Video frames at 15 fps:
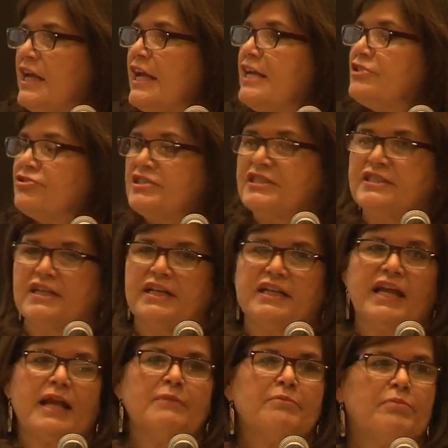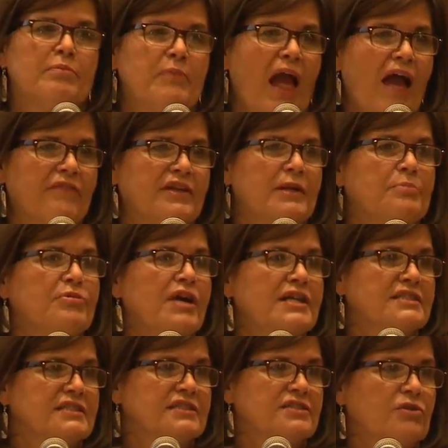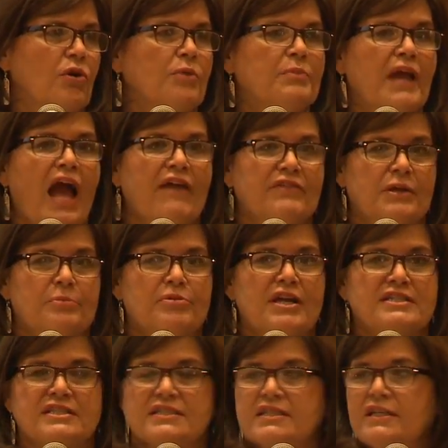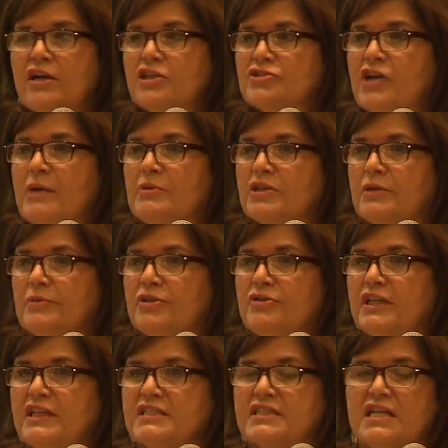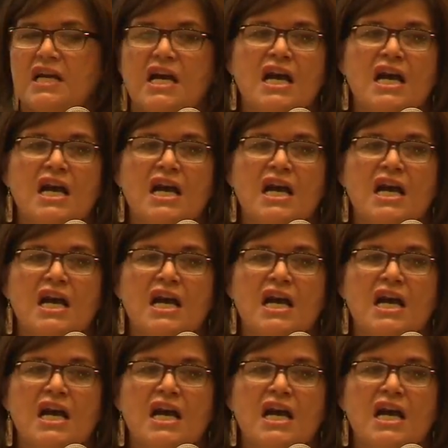interested in having a presence in our tribal communities.